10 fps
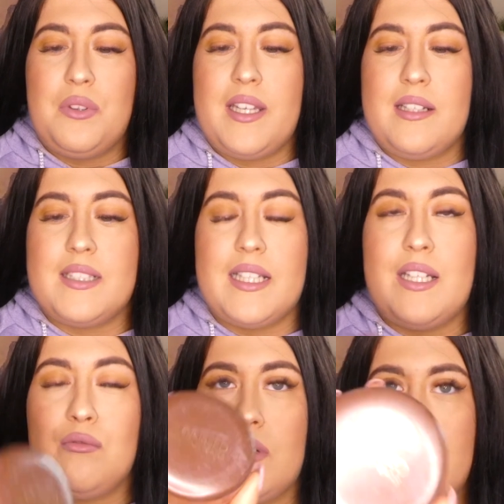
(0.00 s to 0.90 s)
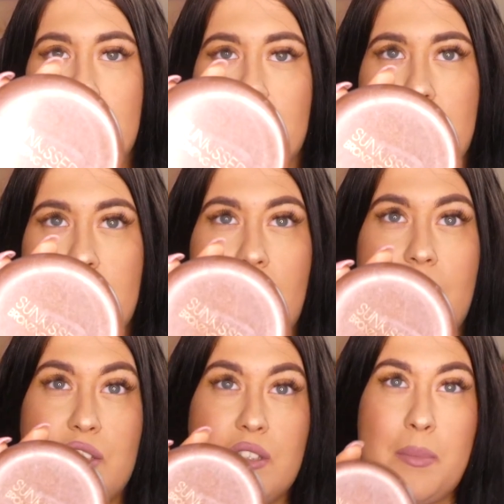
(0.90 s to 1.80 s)
things, and they're really good. I
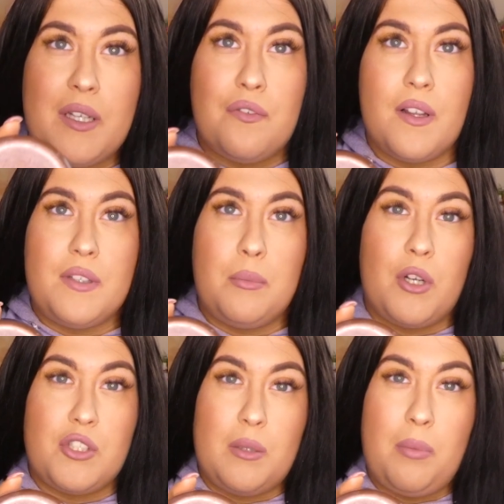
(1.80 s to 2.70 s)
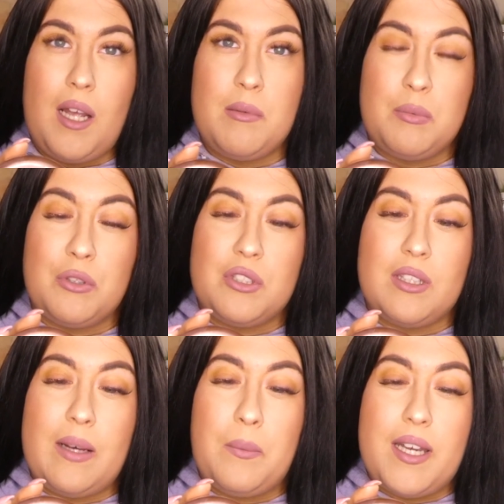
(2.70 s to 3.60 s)
like to use a big fluffy brush and apply my
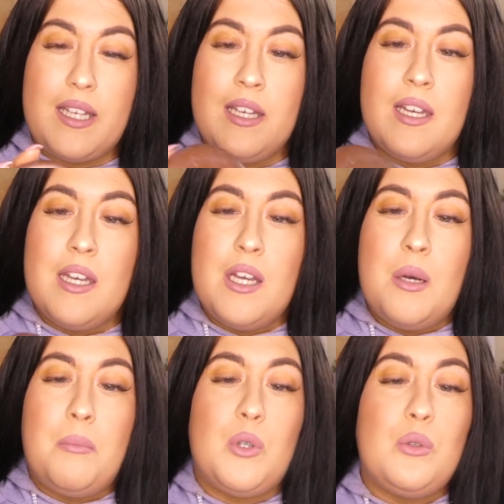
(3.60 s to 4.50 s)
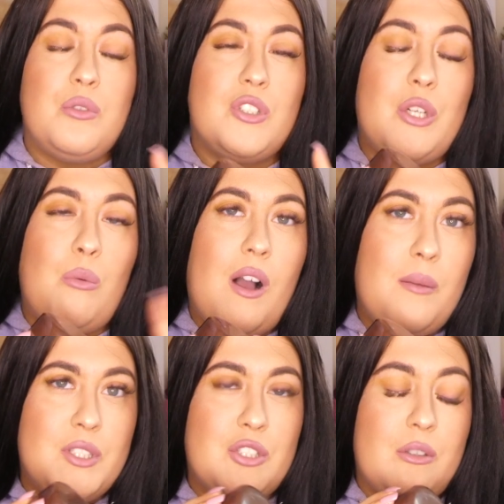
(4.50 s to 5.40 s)
bronzer that way. But also what
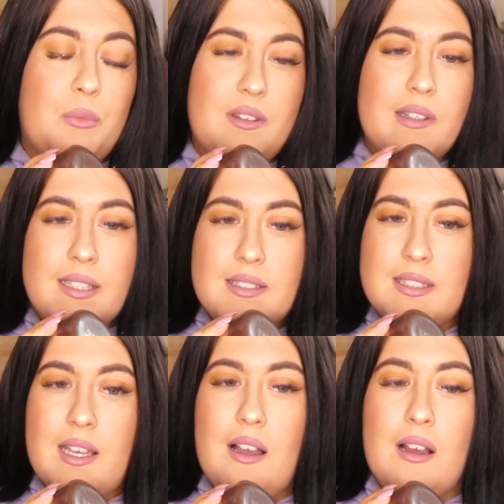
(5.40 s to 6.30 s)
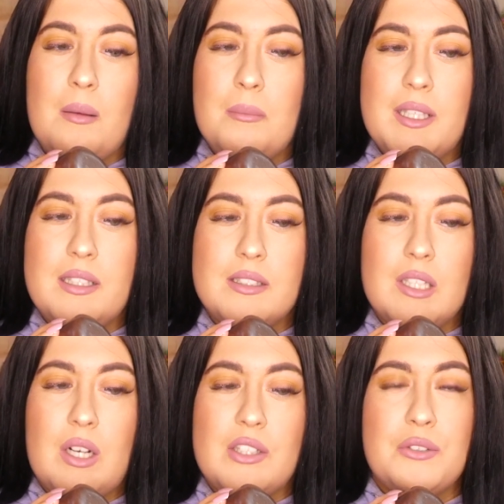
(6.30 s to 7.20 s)
I've been doing with this um, is,
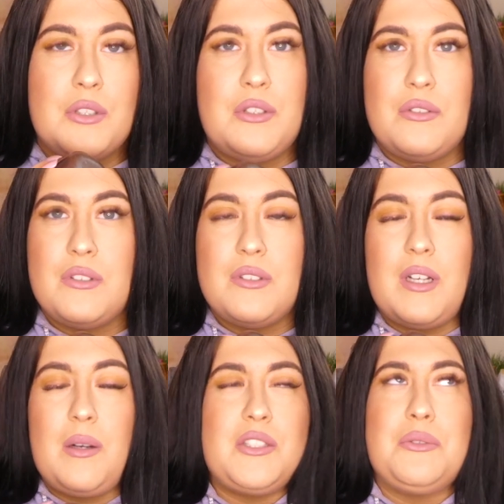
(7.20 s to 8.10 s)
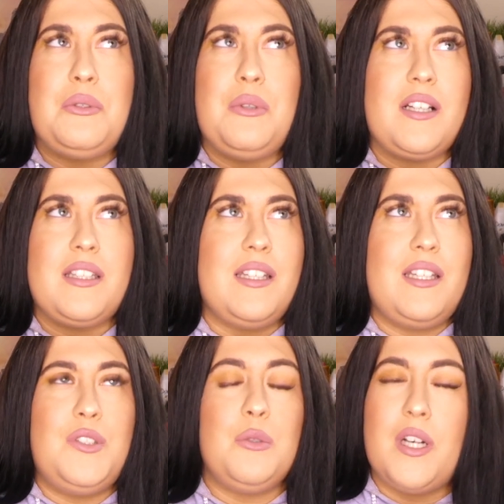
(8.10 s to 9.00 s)
I don't know you, I don't know like
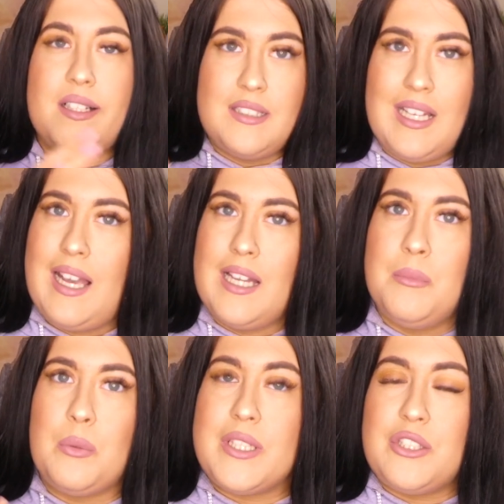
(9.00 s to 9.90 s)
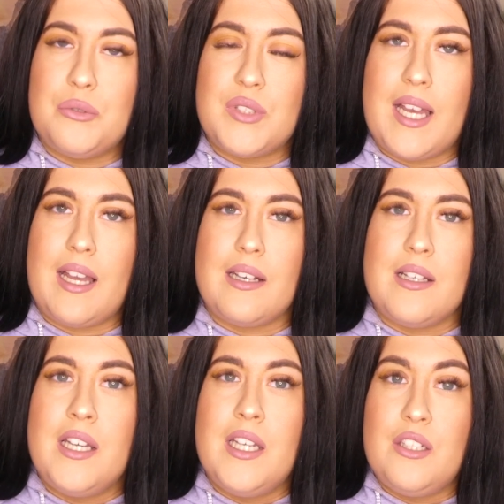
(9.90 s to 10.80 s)
if you guys tan, but when you tan,
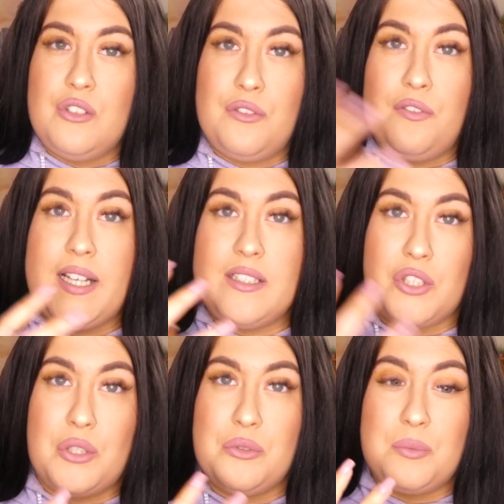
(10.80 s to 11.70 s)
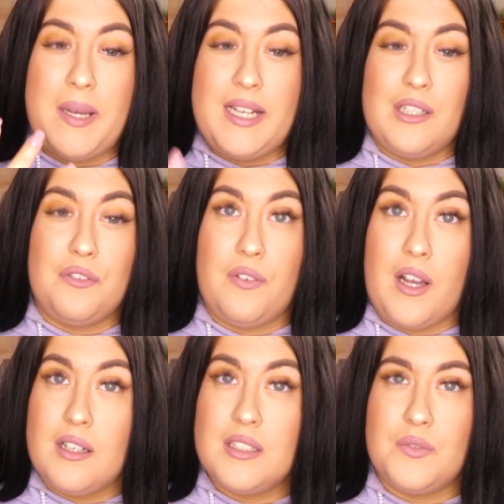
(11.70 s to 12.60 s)
your face goes paler
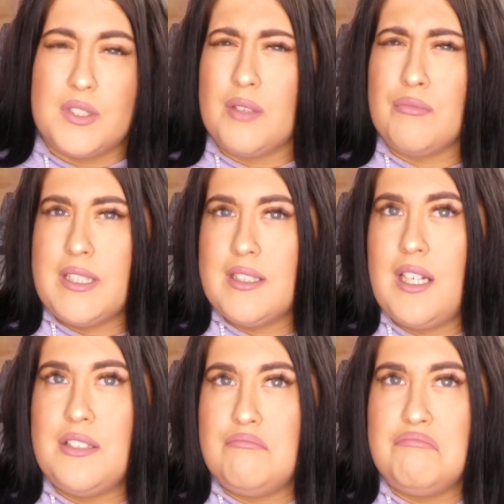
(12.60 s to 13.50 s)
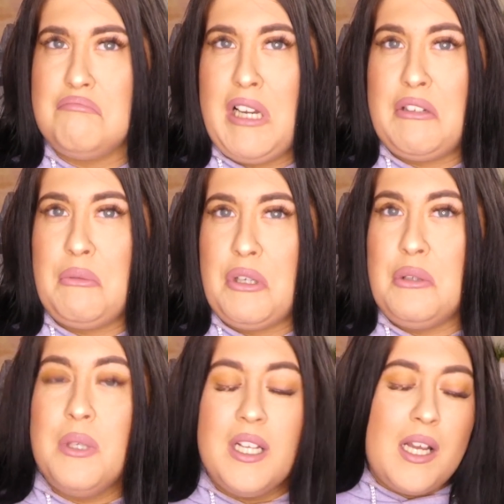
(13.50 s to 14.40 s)
first for some reason. I, I don't
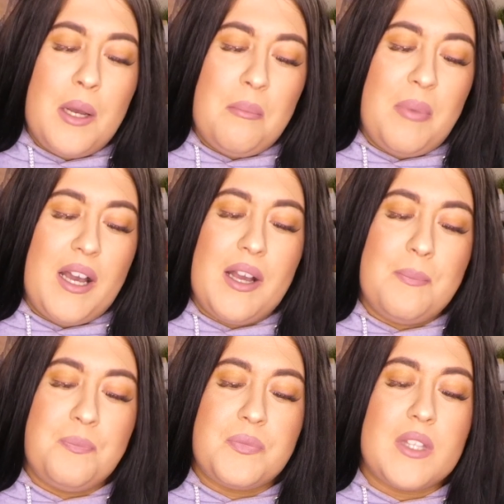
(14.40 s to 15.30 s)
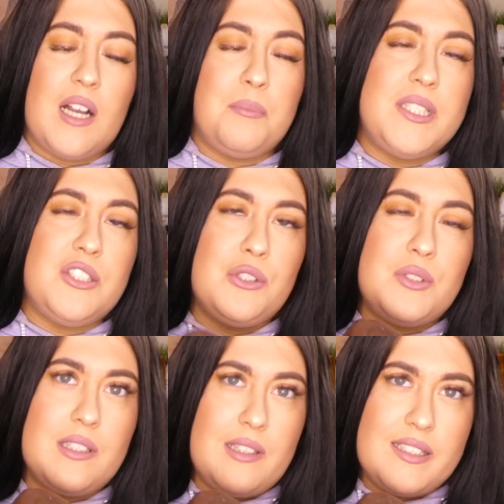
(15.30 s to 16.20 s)
know. But um, I've been
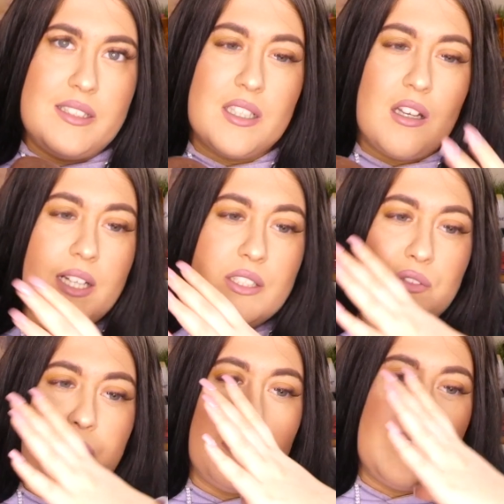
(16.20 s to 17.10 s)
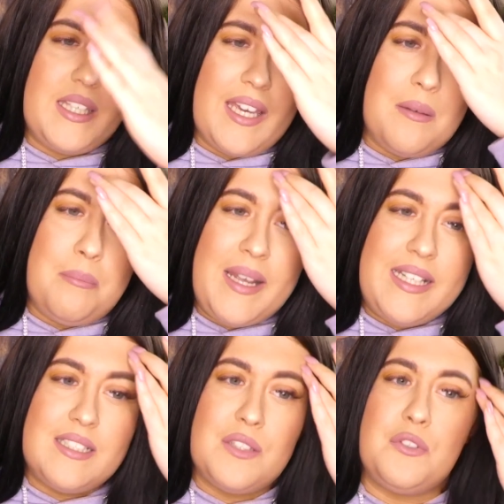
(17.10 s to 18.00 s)
using this to kind of get a
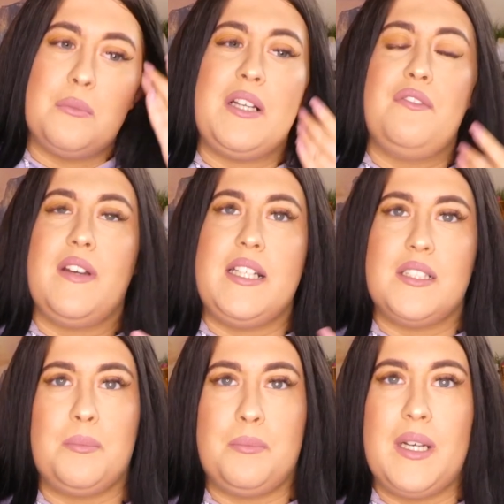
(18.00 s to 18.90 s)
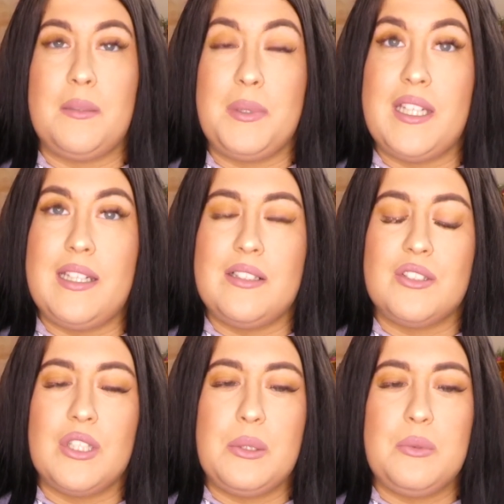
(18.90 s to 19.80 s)
base for my face at the beginning.
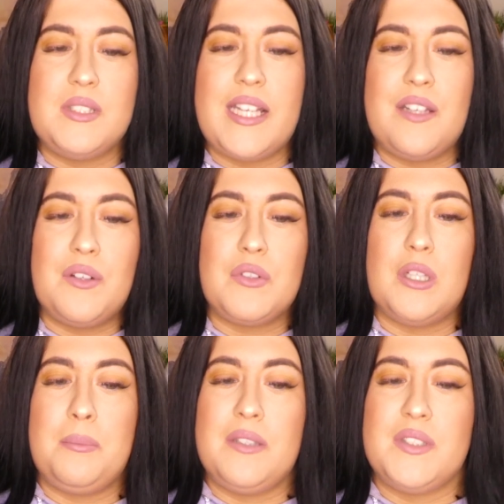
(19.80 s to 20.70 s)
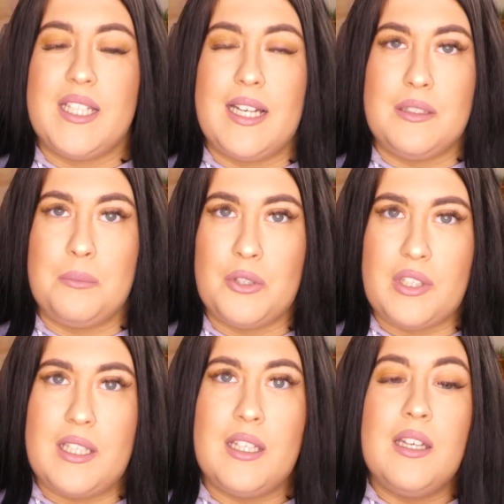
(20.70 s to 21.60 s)
So say if I've got a bit of a tanned
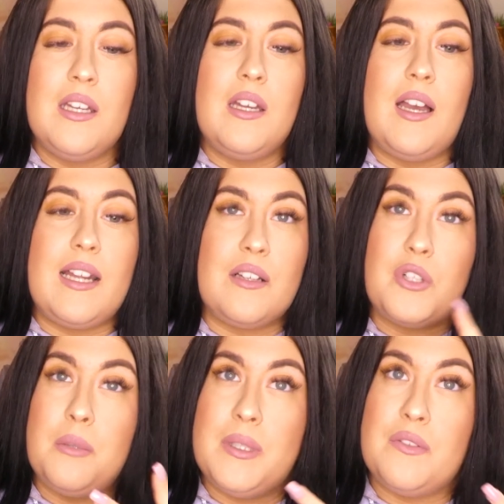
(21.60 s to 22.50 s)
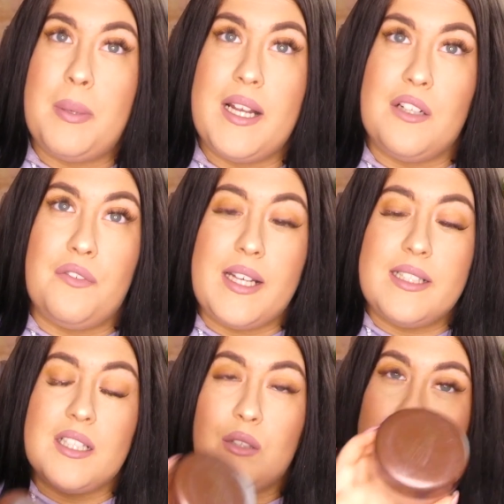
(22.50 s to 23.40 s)
body and I've got a bit of a paler
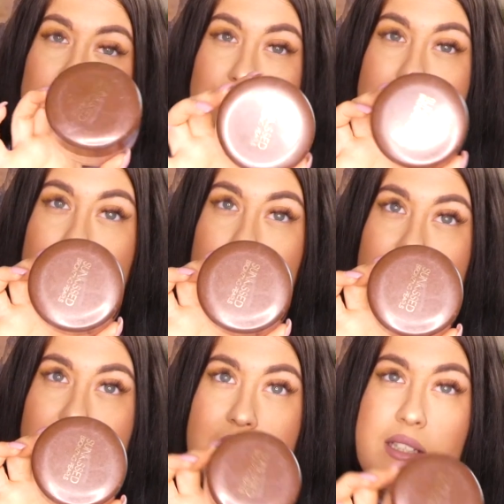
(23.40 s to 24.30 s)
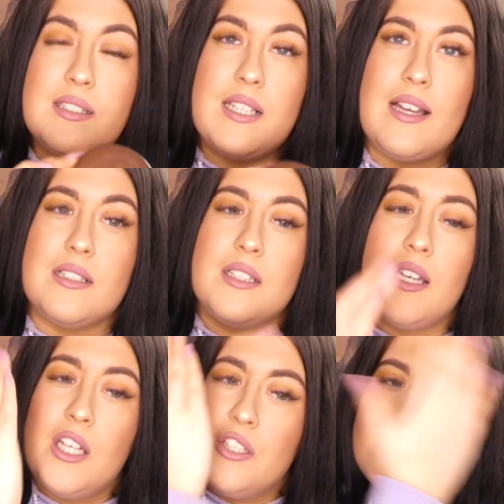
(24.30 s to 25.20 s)
face, I'll just use a little bit of this and
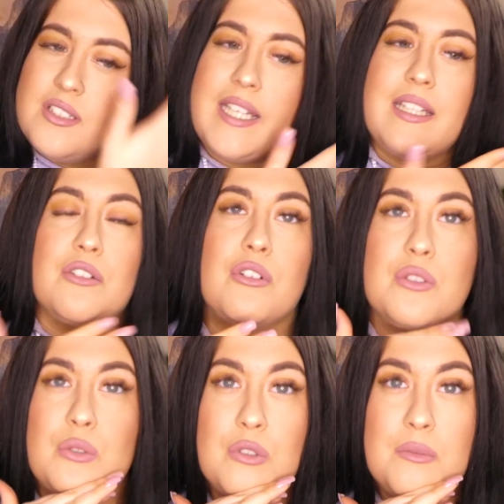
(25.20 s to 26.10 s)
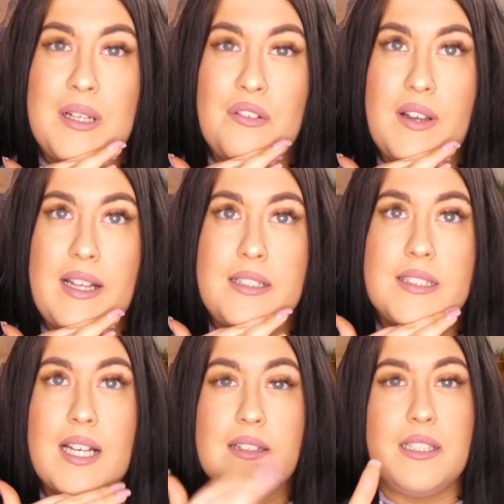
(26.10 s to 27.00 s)
just take it across all of my
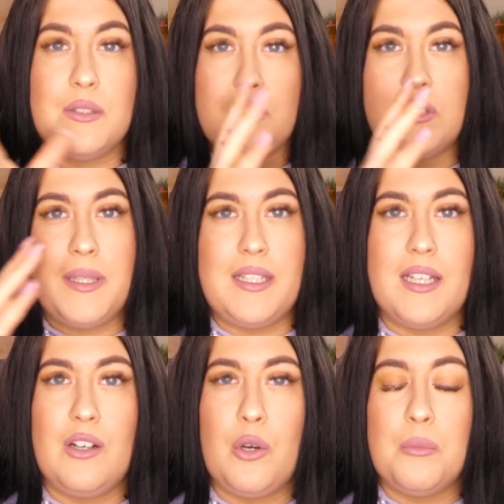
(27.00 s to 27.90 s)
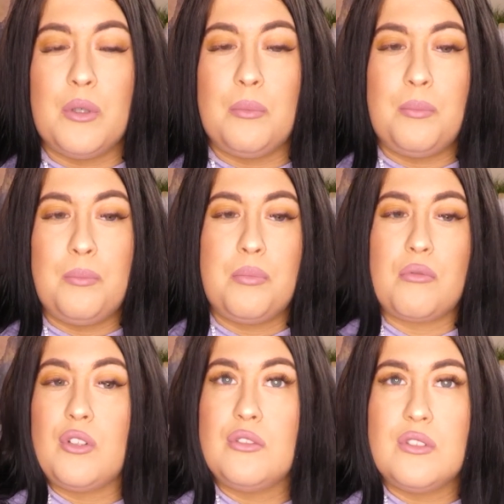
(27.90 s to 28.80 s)
face, and then it'll just make it a lot more
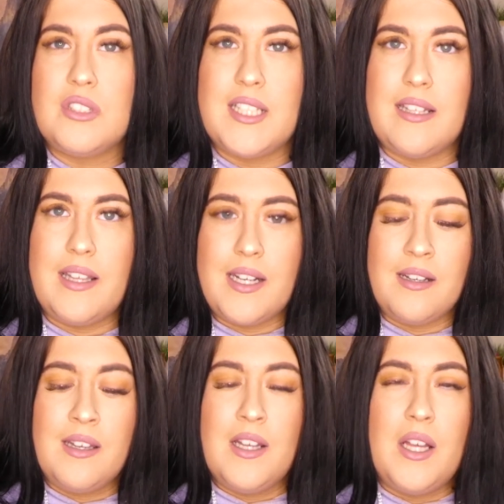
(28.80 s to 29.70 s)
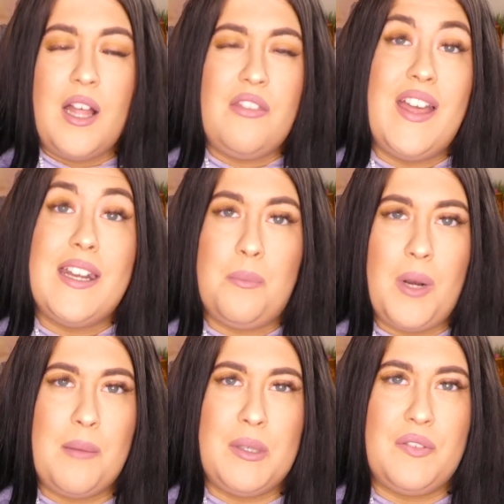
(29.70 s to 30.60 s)
bronzed, and then then
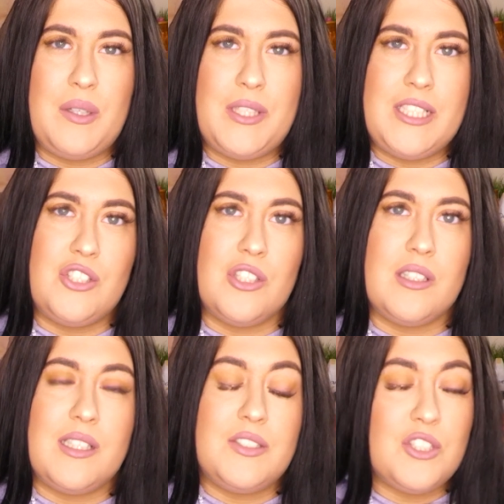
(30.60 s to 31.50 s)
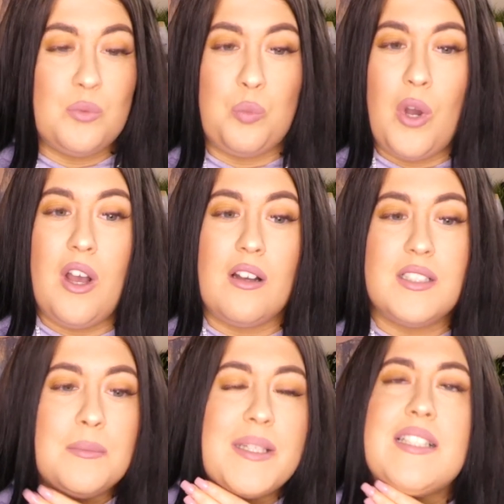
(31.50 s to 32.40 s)
apply my foundation, and it just
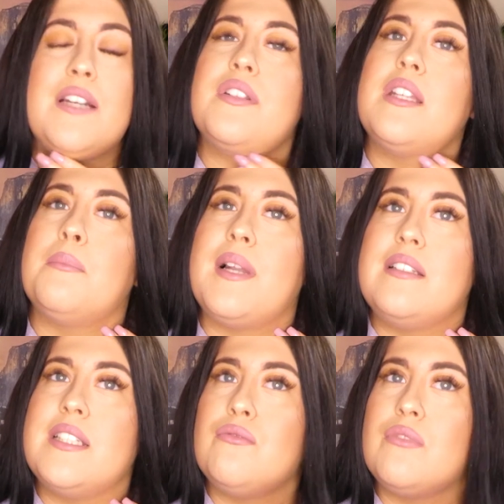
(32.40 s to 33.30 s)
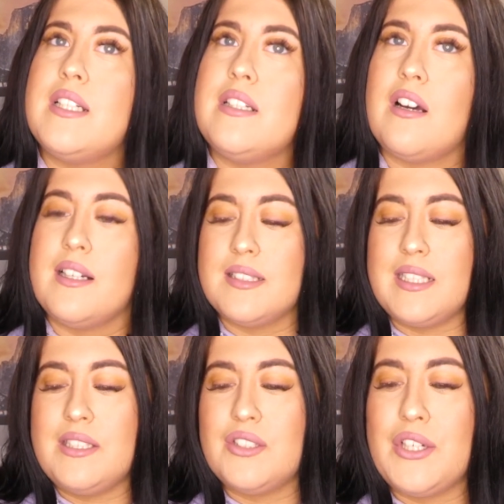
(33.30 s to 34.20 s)
works. It makes everything blend in really
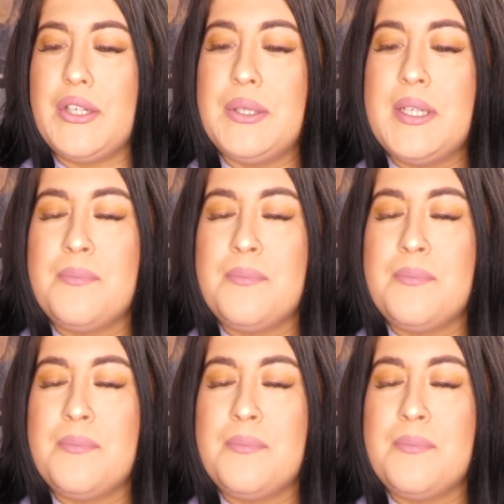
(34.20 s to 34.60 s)
nicely. So